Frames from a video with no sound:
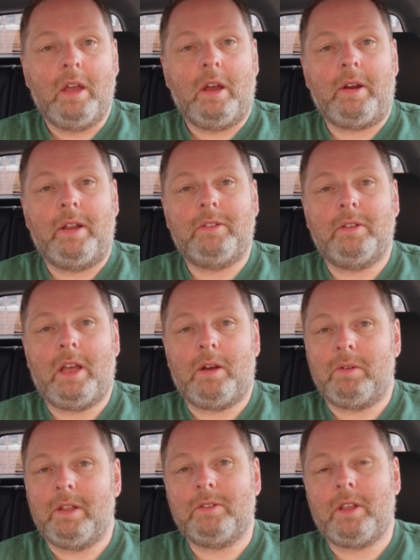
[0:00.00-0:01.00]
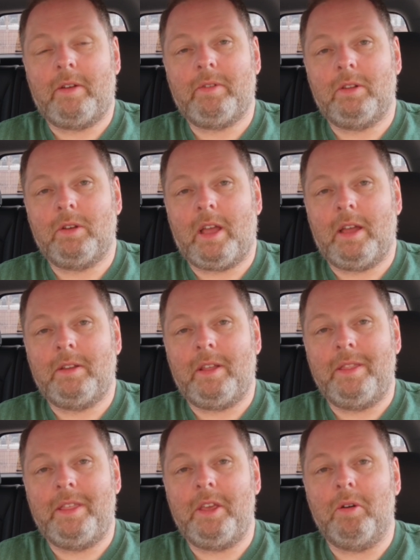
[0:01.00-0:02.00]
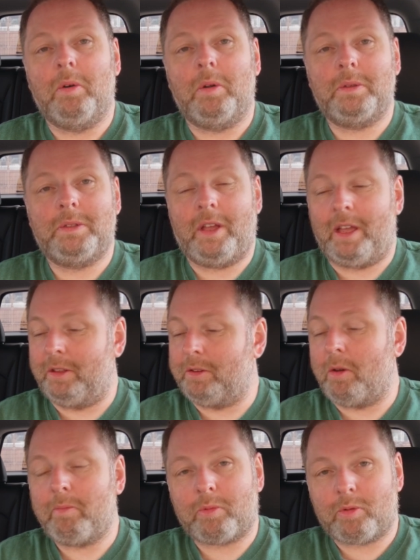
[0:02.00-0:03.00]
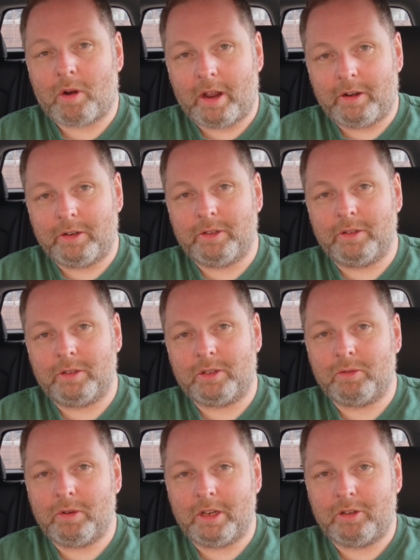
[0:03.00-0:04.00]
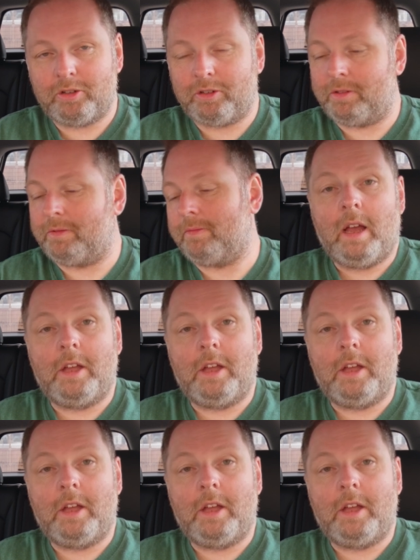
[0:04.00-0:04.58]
All right, so now let's have a look at the old days prior to the switch.